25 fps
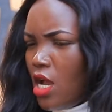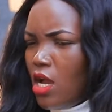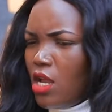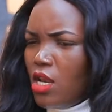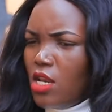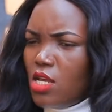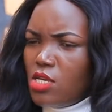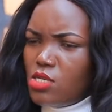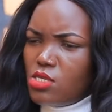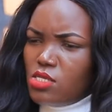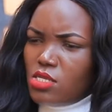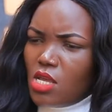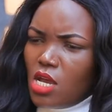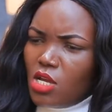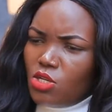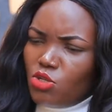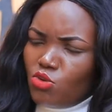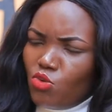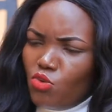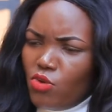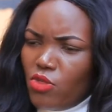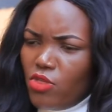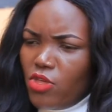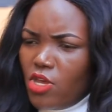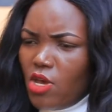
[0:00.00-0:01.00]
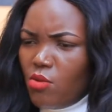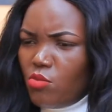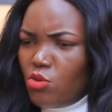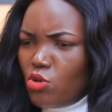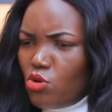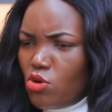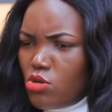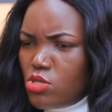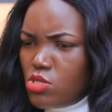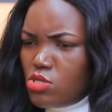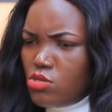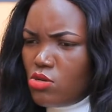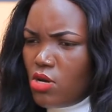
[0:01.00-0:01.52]
Let's start with here
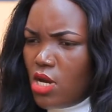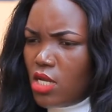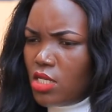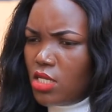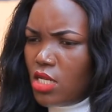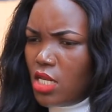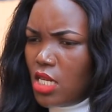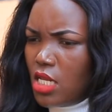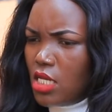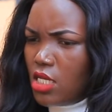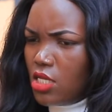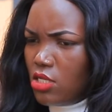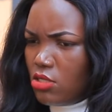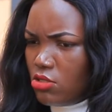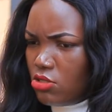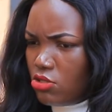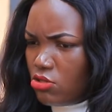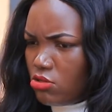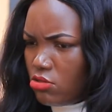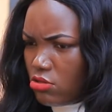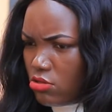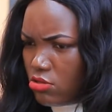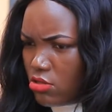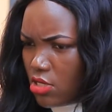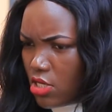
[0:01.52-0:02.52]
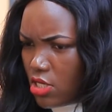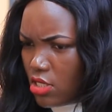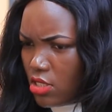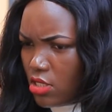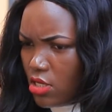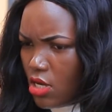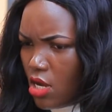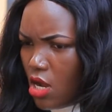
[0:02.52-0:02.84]
because you are dealing in children.